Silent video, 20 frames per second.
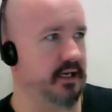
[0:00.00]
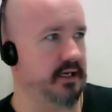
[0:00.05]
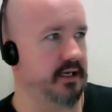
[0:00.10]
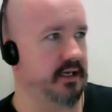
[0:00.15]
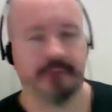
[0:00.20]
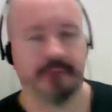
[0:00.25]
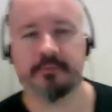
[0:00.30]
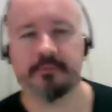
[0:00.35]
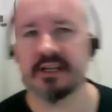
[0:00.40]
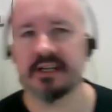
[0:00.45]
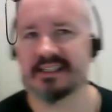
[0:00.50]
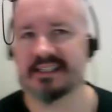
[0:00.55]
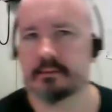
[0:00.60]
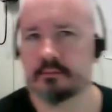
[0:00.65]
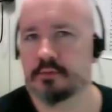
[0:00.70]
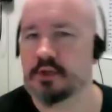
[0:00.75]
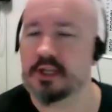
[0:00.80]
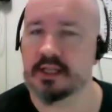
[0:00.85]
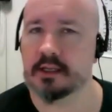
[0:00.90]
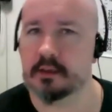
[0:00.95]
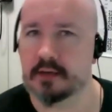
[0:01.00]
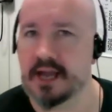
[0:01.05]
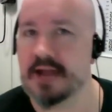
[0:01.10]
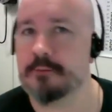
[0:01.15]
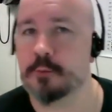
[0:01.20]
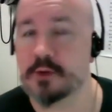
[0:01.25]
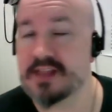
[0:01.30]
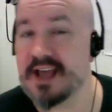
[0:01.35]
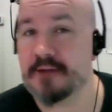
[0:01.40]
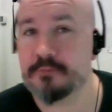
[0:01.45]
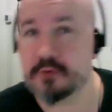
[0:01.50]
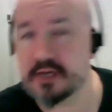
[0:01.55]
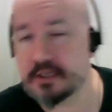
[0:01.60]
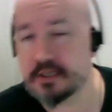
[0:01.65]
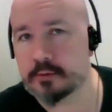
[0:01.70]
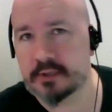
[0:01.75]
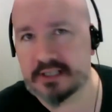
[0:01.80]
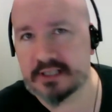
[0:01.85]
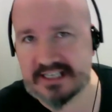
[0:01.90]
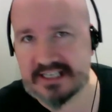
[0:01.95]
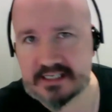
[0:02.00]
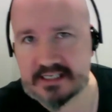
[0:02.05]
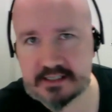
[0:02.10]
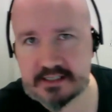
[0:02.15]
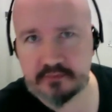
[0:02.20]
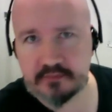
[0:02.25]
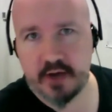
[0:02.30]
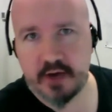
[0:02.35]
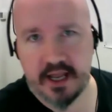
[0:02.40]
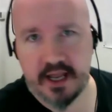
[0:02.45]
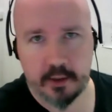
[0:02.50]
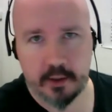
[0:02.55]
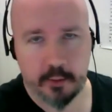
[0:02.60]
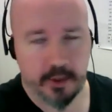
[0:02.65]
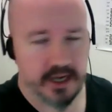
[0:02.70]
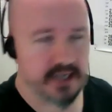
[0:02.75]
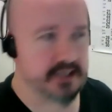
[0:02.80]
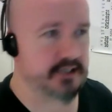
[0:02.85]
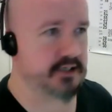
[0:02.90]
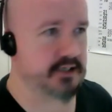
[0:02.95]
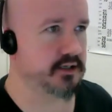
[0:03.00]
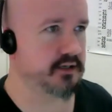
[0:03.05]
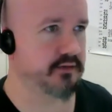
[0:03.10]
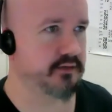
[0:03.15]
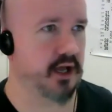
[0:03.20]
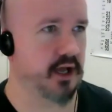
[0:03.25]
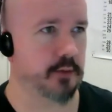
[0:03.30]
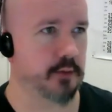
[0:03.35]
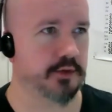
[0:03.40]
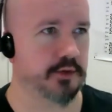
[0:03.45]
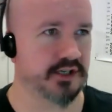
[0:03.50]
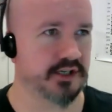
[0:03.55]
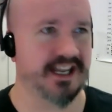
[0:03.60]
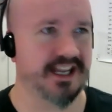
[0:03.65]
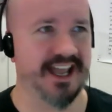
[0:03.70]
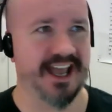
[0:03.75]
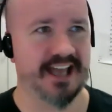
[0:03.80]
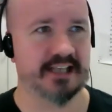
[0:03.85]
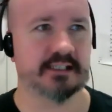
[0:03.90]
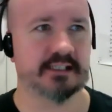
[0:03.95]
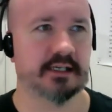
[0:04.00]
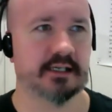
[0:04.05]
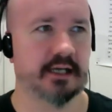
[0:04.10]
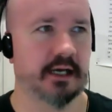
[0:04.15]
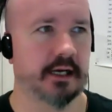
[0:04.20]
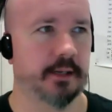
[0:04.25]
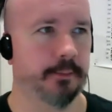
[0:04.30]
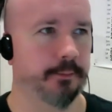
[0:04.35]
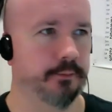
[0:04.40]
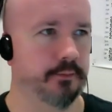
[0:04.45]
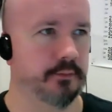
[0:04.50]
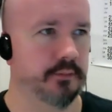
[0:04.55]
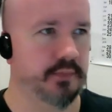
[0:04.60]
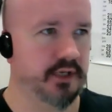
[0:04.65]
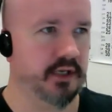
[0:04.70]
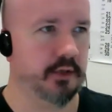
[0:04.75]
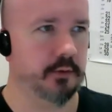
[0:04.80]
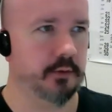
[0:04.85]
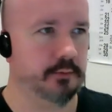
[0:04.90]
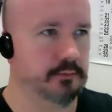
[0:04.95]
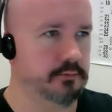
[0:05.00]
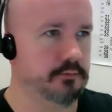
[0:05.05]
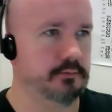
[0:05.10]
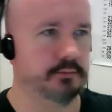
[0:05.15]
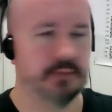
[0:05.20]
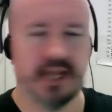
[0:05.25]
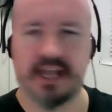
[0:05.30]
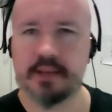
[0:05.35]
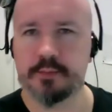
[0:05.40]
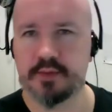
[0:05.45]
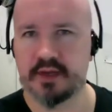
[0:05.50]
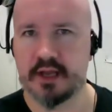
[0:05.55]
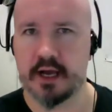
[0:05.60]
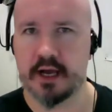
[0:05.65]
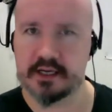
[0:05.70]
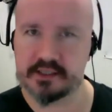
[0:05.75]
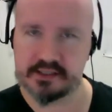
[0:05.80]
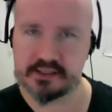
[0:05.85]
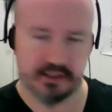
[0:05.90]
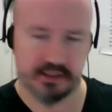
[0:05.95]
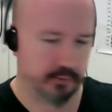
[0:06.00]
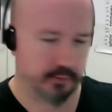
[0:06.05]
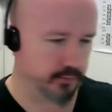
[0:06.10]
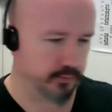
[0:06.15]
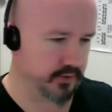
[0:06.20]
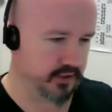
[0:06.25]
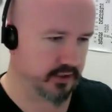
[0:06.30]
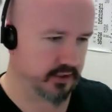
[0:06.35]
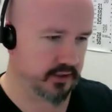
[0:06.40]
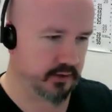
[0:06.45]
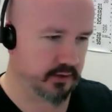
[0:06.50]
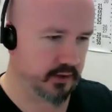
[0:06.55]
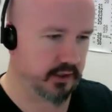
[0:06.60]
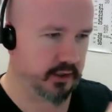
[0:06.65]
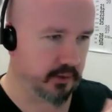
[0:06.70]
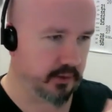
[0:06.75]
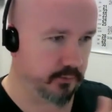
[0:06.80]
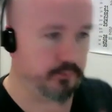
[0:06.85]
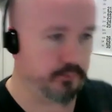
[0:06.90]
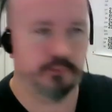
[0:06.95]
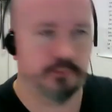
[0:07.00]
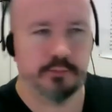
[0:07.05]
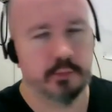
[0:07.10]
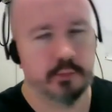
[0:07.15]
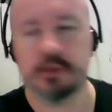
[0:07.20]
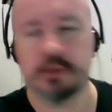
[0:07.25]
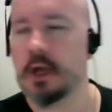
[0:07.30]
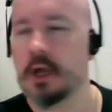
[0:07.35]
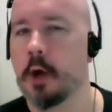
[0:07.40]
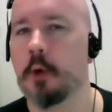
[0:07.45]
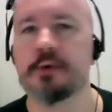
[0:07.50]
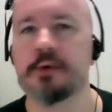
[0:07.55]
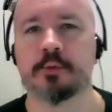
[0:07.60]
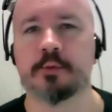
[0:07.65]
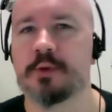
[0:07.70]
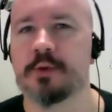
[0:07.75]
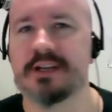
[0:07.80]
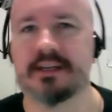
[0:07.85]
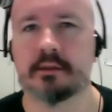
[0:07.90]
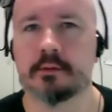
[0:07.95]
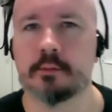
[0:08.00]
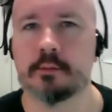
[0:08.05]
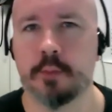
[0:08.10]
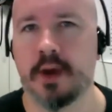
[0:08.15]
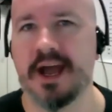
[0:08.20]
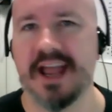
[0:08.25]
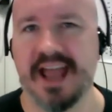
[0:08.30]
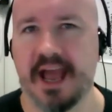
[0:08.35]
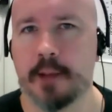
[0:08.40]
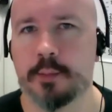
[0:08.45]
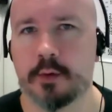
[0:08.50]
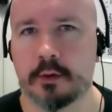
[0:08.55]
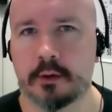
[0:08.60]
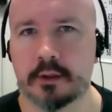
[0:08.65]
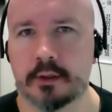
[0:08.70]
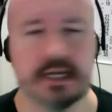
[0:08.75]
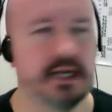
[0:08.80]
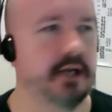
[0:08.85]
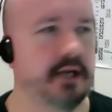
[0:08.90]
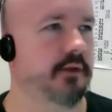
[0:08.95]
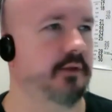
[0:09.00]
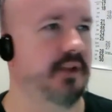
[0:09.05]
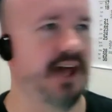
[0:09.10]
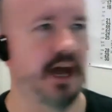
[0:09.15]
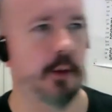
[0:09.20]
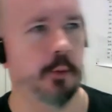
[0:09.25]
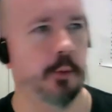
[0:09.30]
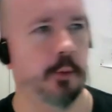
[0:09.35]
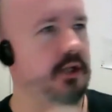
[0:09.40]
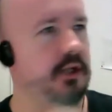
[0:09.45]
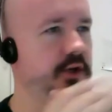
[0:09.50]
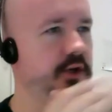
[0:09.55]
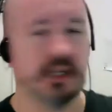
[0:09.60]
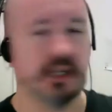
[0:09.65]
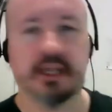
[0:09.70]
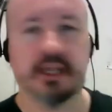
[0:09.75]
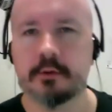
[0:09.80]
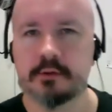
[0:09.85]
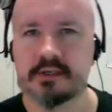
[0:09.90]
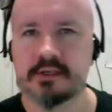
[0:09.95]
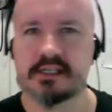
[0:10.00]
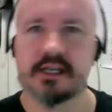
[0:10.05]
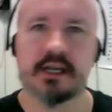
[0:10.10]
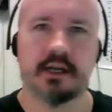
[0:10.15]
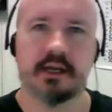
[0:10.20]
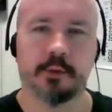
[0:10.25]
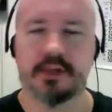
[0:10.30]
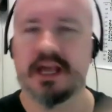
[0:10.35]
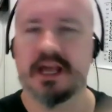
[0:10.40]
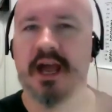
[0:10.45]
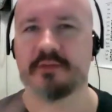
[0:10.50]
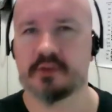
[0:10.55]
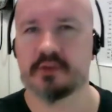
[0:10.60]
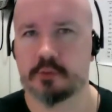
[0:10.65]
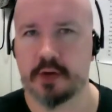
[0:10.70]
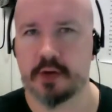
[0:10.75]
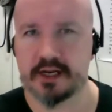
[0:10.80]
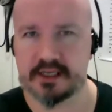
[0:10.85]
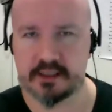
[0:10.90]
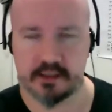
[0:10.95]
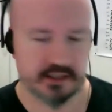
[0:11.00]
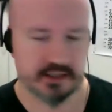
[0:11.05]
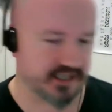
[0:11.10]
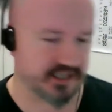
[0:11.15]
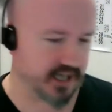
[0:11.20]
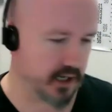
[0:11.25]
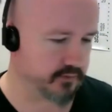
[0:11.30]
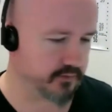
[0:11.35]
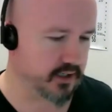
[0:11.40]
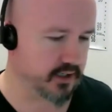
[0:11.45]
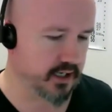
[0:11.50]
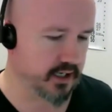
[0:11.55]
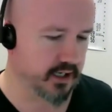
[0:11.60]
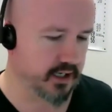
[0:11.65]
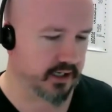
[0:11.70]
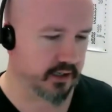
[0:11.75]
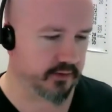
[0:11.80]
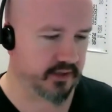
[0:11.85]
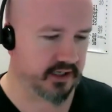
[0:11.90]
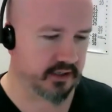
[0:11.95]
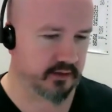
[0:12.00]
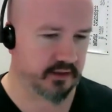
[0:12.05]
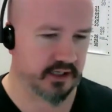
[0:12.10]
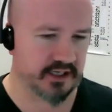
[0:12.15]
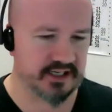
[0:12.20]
every year, with every release of iOS, the developers get new APIs, new code written by Apple that we can use without having to write it ourselves. Now, they